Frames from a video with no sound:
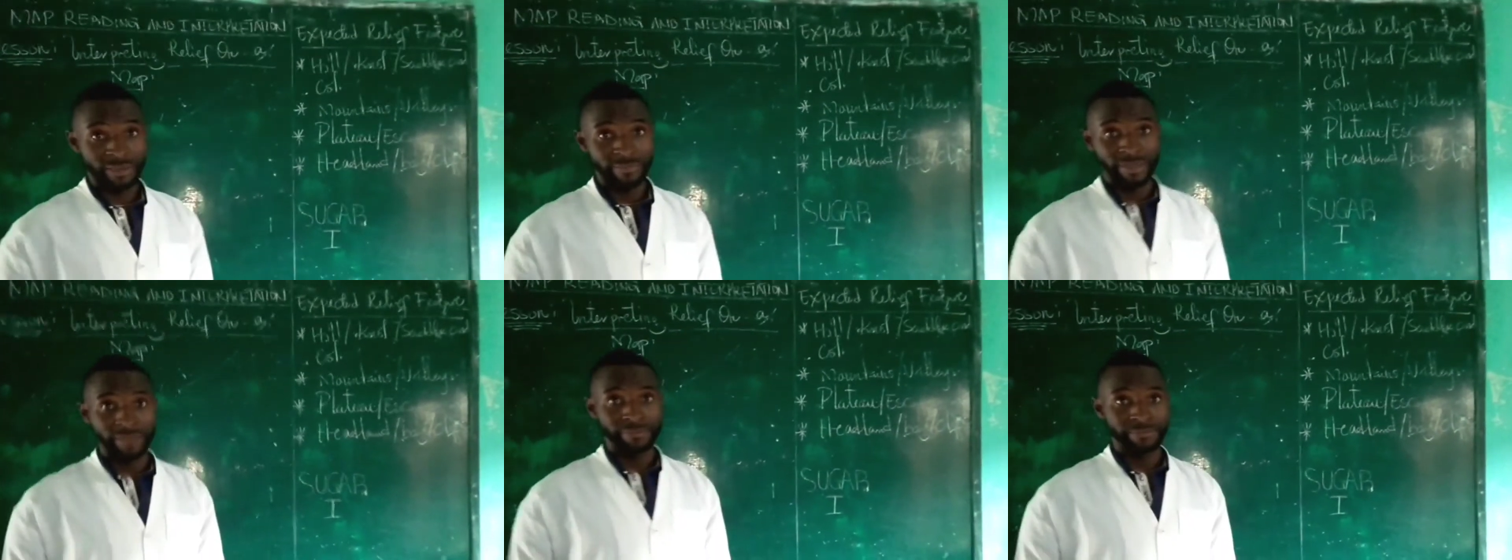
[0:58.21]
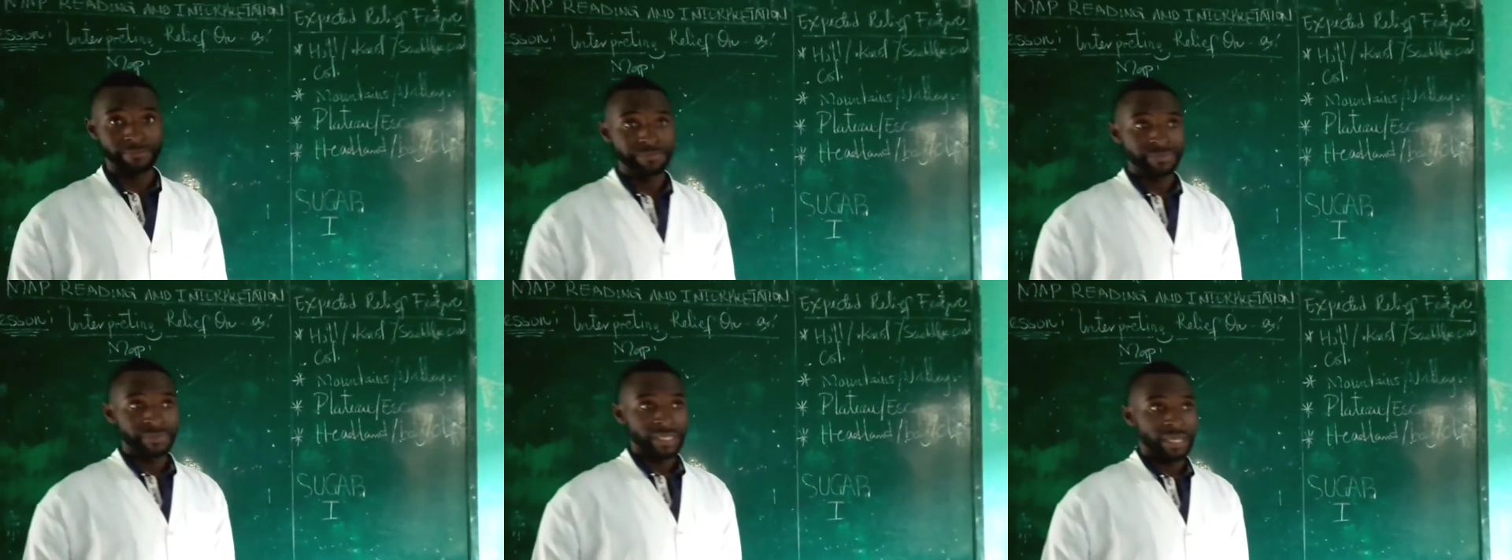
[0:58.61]
map.
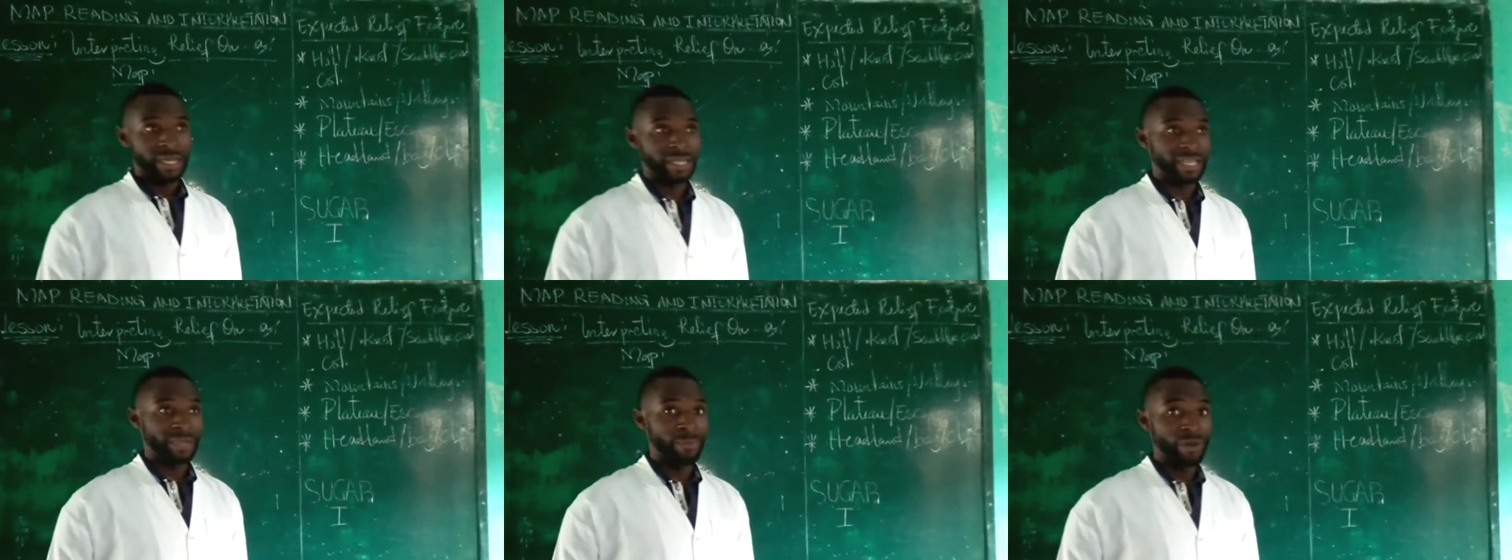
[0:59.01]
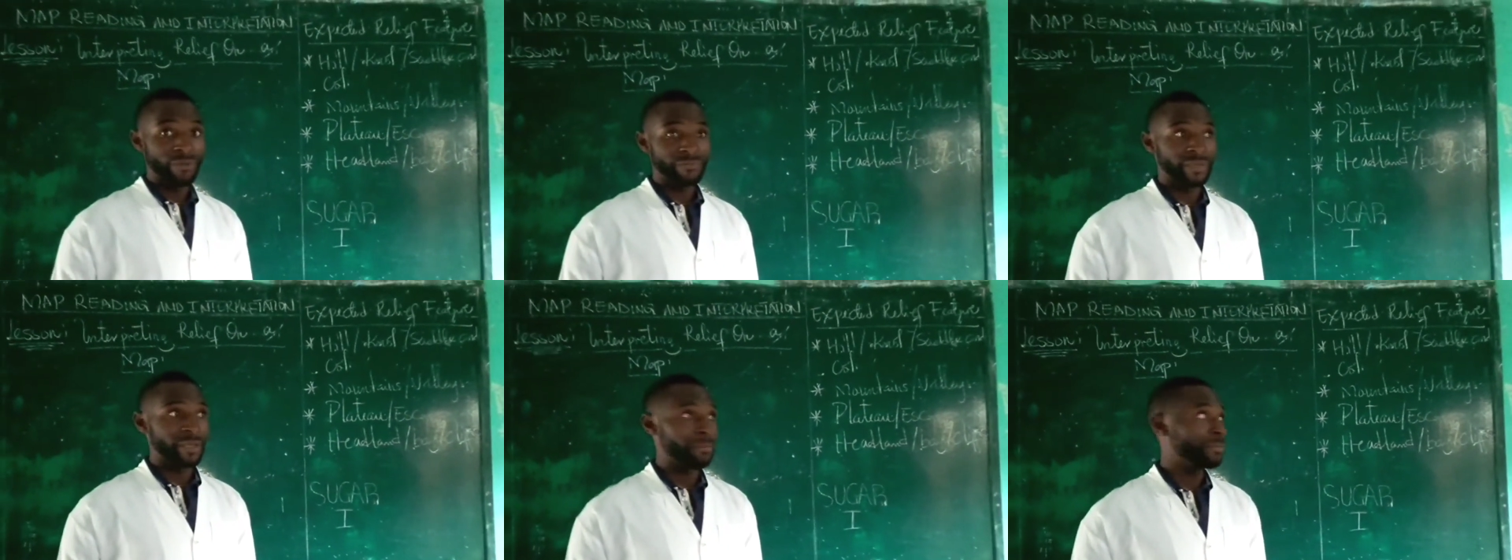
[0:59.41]
And among
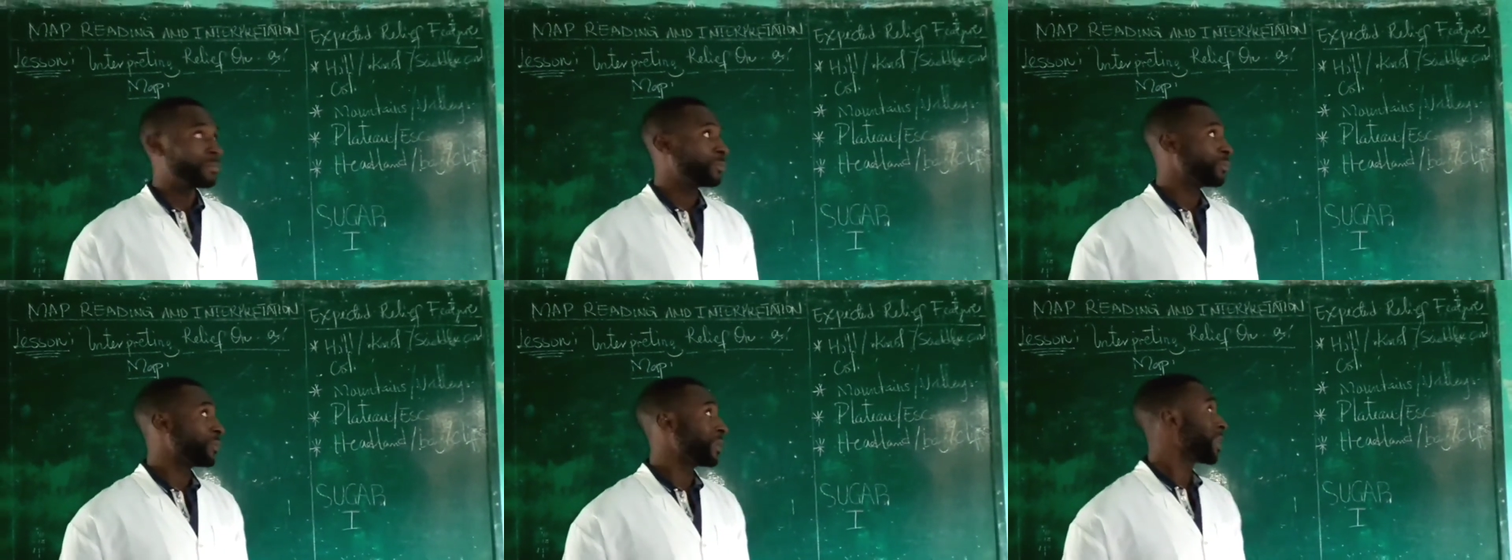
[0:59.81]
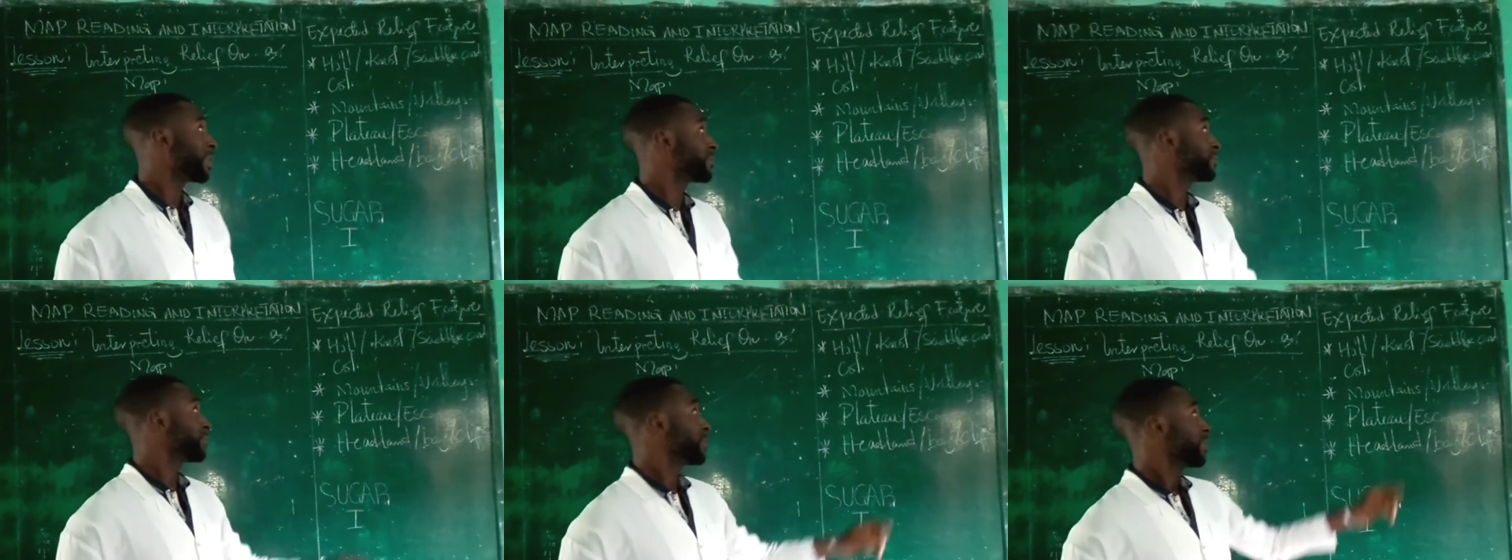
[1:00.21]
them, we have
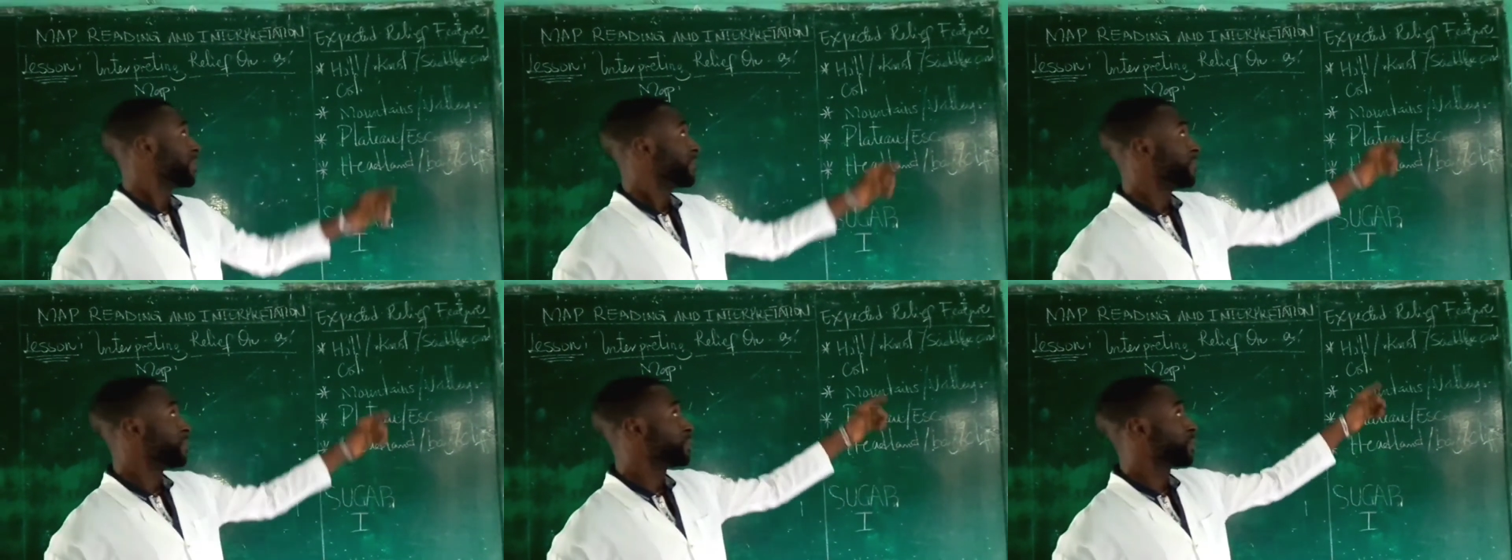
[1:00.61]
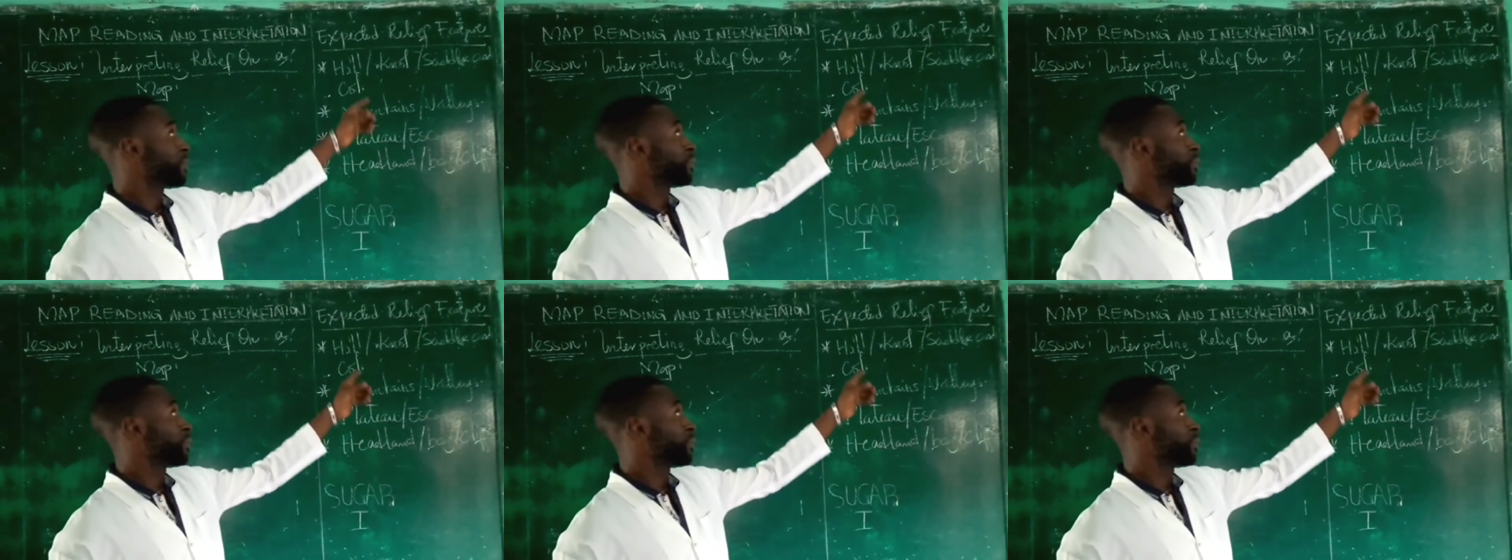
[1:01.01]
features